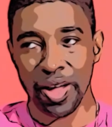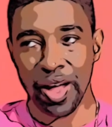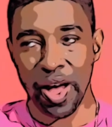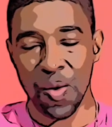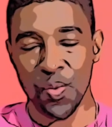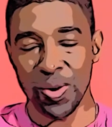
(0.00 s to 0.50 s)

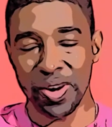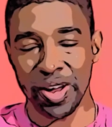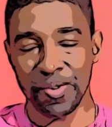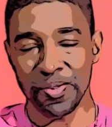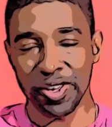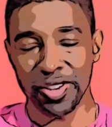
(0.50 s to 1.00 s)
I would not
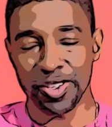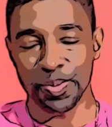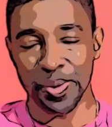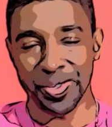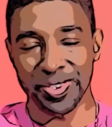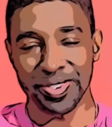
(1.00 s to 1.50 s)
have let this
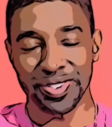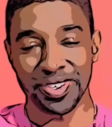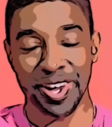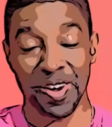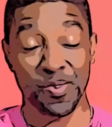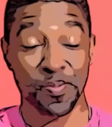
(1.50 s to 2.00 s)
person
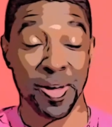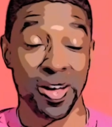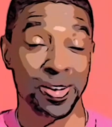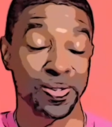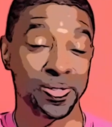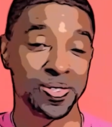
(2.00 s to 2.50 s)
inside of my
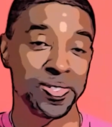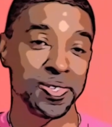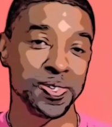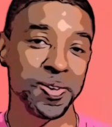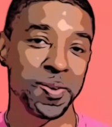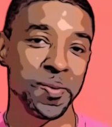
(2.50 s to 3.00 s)

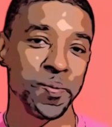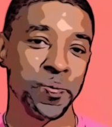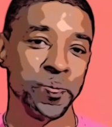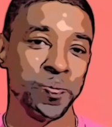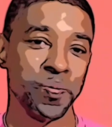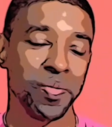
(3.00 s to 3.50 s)

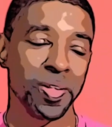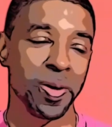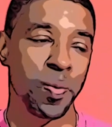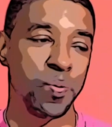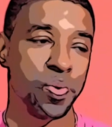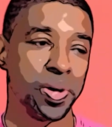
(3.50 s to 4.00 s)

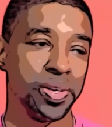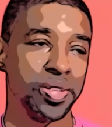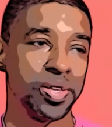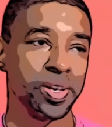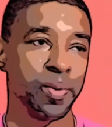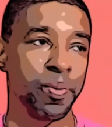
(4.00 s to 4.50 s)
house. But the
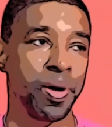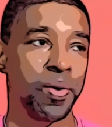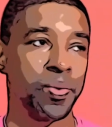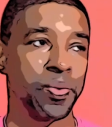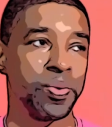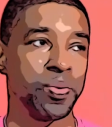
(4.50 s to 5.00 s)
thing
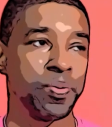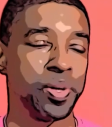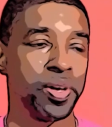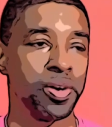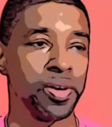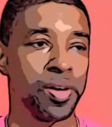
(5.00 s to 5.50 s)
about
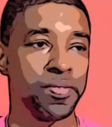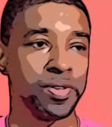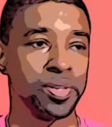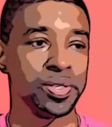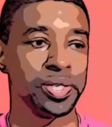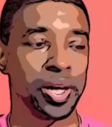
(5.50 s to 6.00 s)
Miguel, you have to
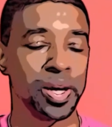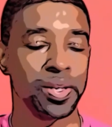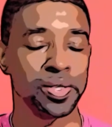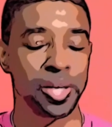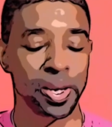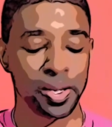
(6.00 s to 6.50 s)
understand,
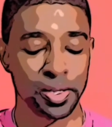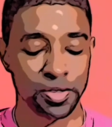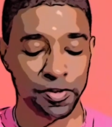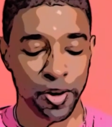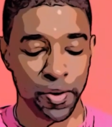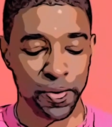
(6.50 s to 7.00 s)
is that he's
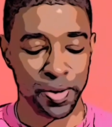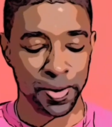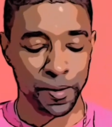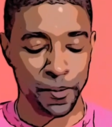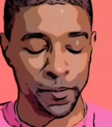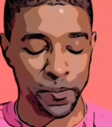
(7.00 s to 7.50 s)
very,
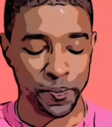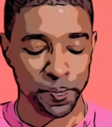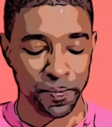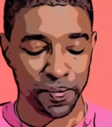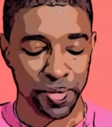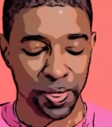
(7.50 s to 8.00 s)
um,
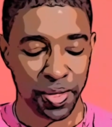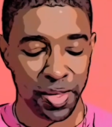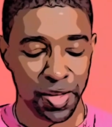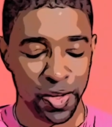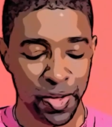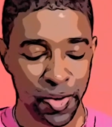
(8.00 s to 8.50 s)

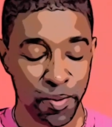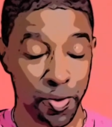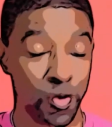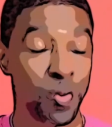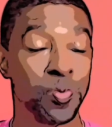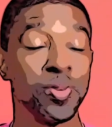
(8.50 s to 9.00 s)
my
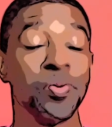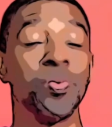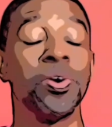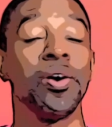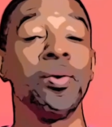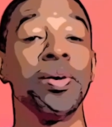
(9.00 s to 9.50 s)
grandmother would
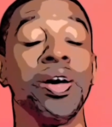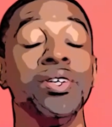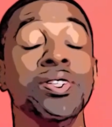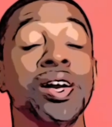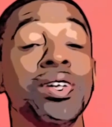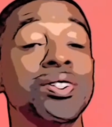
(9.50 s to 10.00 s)
call nice
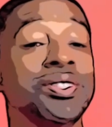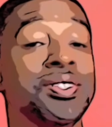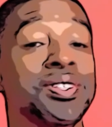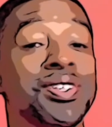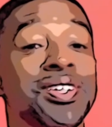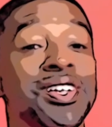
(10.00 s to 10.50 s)
nasty.
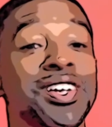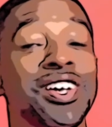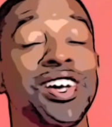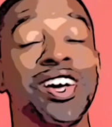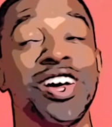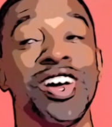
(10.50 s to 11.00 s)

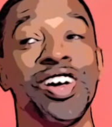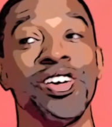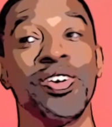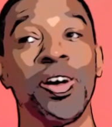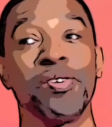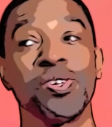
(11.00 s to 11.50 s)

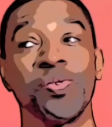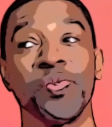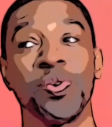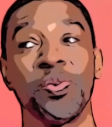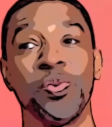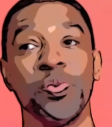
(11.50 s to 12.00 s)
You have
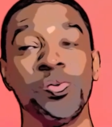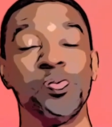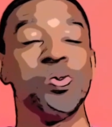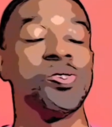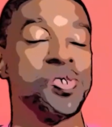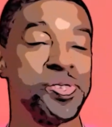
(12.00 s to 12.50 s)
someone who
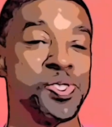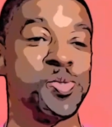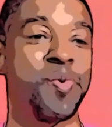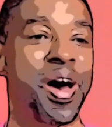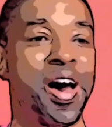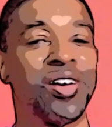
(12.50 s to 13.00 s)
puts on a
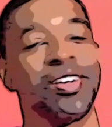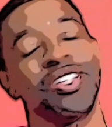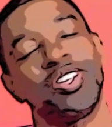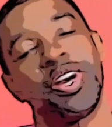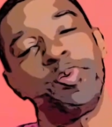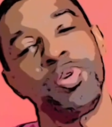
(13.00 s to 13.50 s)
smile and they
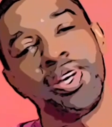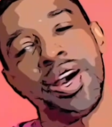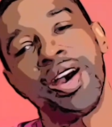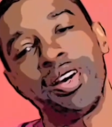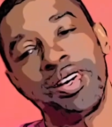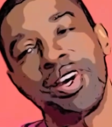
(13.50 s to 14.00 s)
try to be
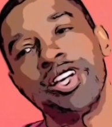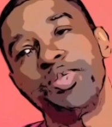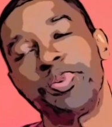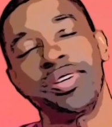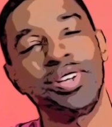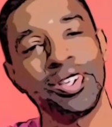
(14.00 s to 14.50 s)
kind and nice
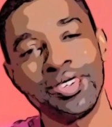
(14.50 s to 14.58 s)
with it